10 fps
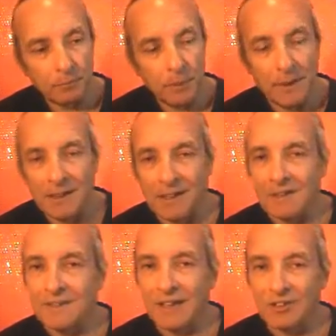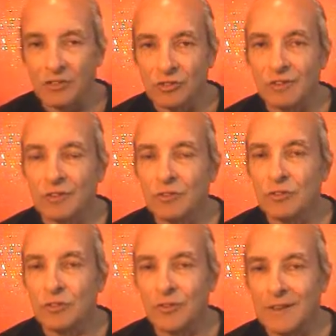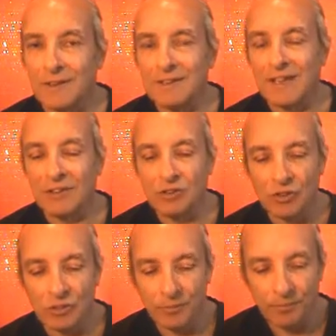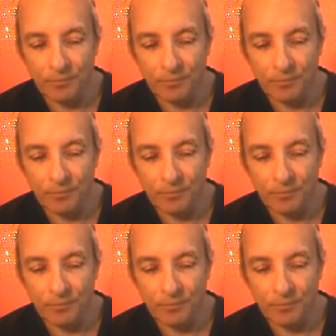paying attention to the attention.